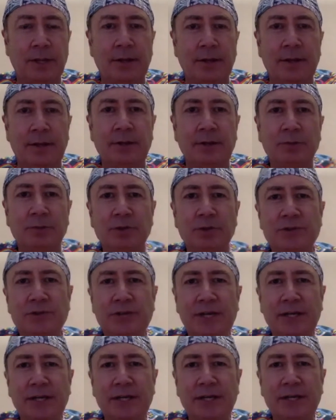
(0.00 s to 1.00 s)
The prostate
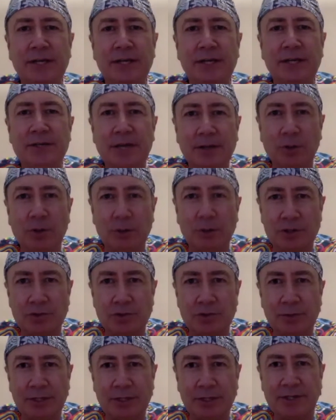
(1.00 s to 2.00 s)
is like an
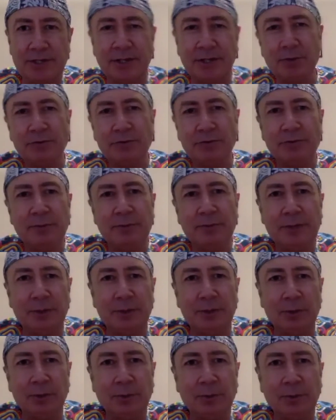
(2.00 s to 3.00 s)
orange with a tunnel through
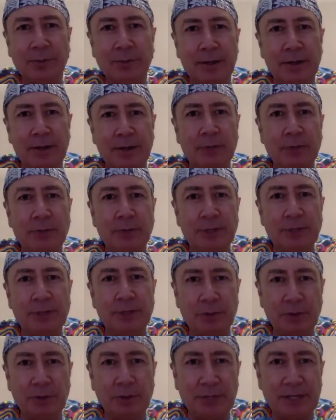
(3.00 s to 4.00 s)
the middle
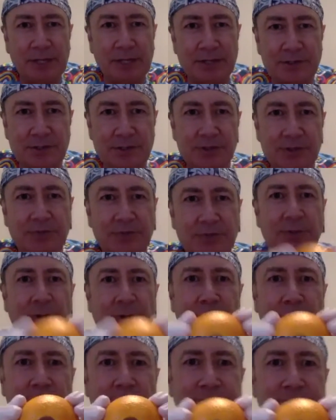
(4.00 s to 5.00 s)
where urine passes
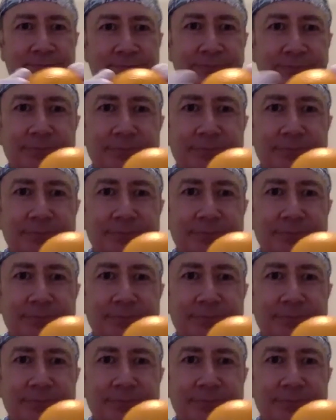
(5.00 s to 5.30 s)
through.